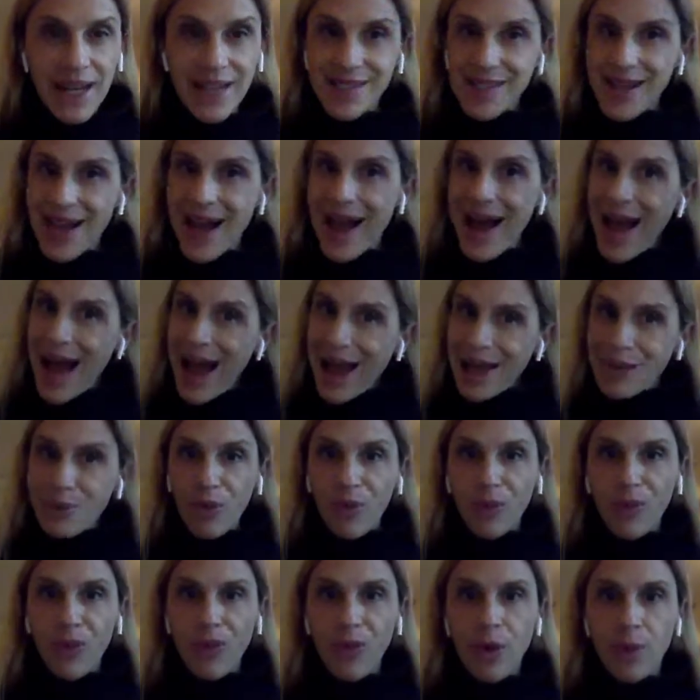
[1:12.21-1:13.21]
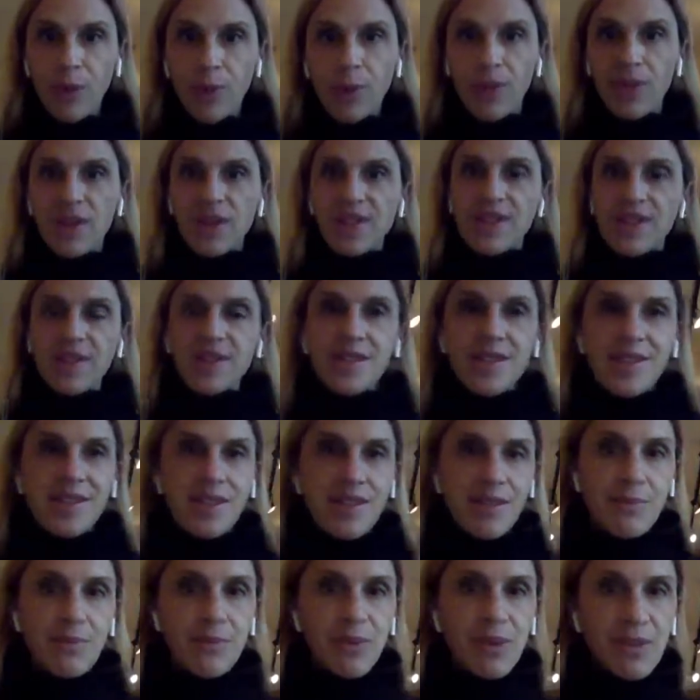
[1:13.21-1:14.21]
As a high performer, this is the
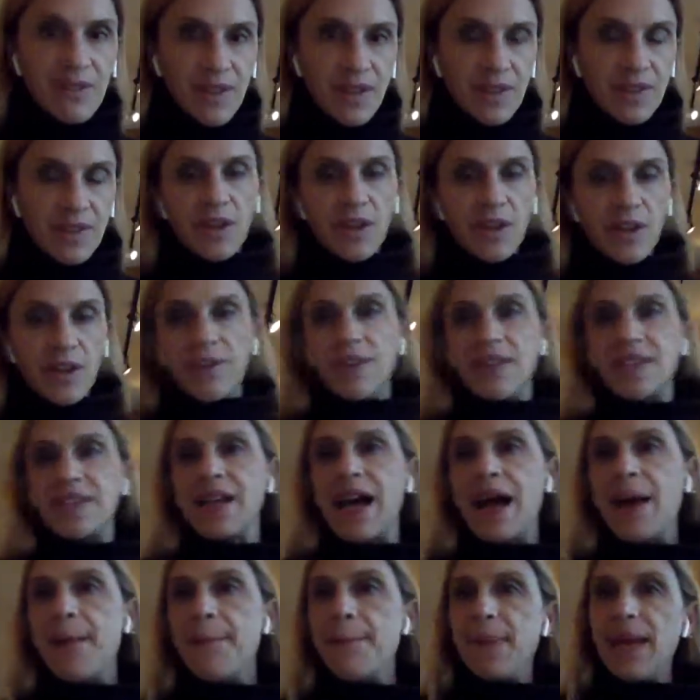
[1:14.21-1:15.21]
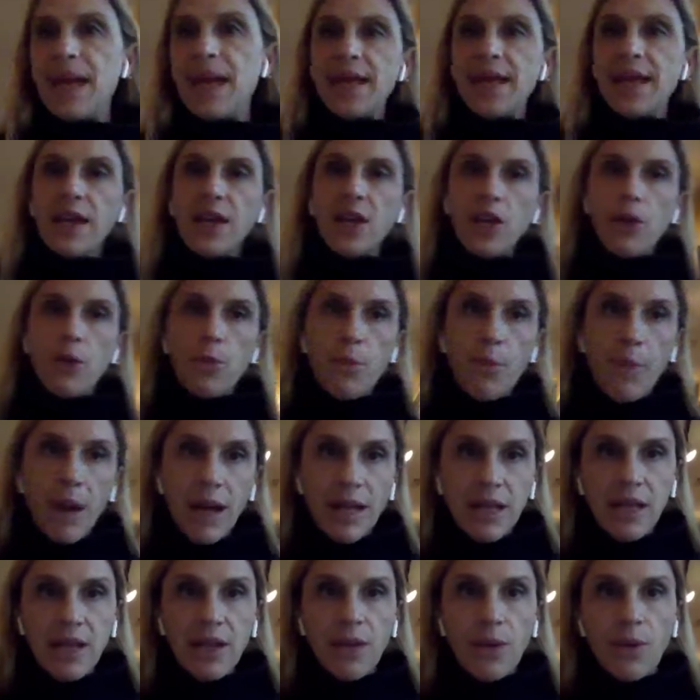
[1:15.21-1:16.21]
simple filter. If it's not making you
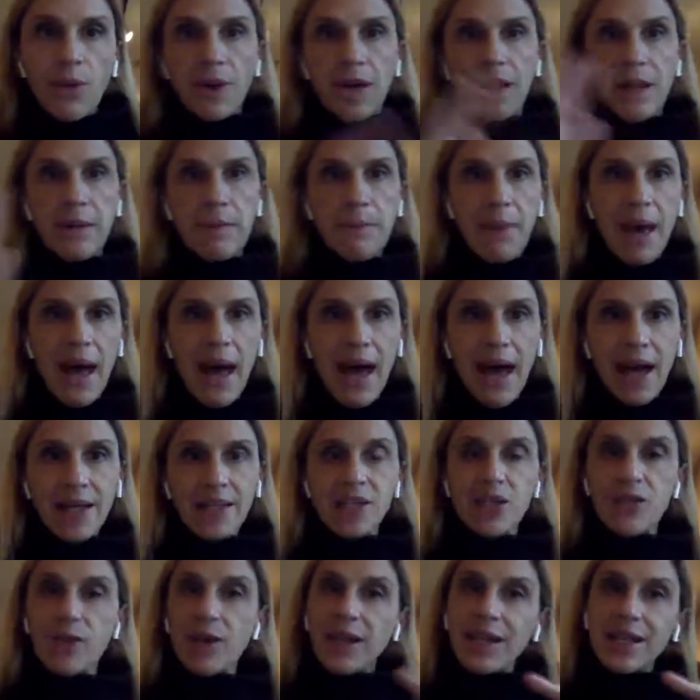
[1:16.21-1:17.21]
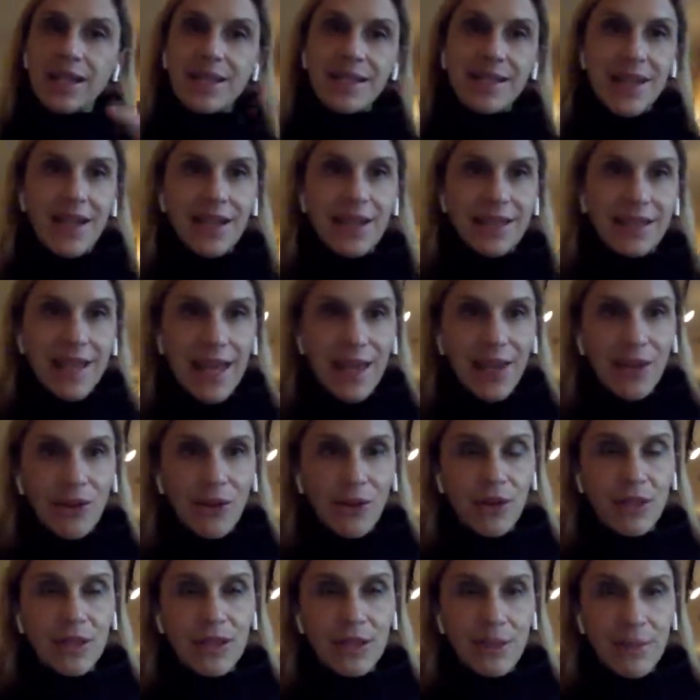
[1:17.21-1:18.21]
money or an impact, you got to delegate
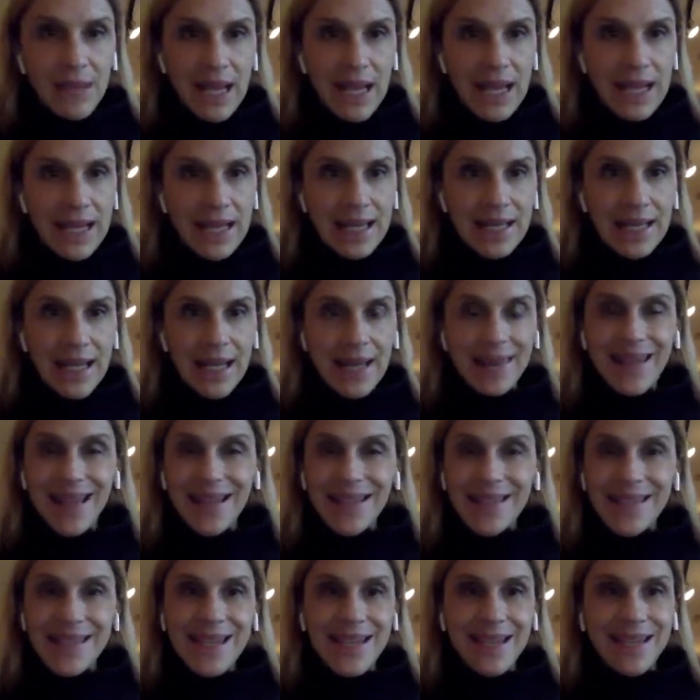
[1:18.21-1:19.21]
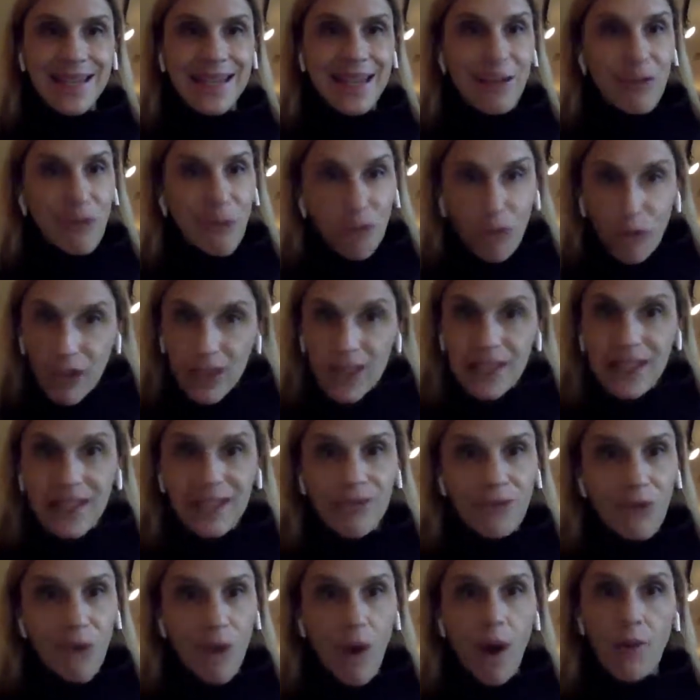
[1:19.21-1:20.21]
or eliminate it. And that's it. Get
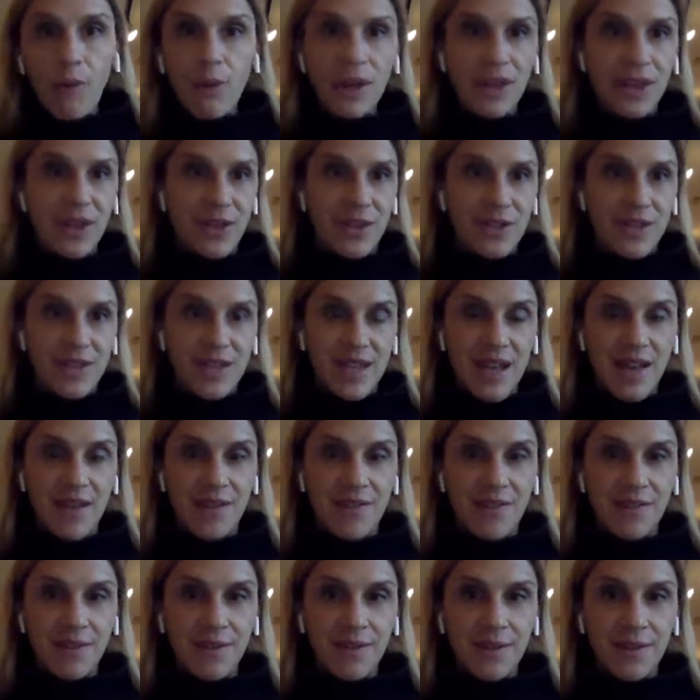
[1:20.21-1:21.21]
really raw with yourself.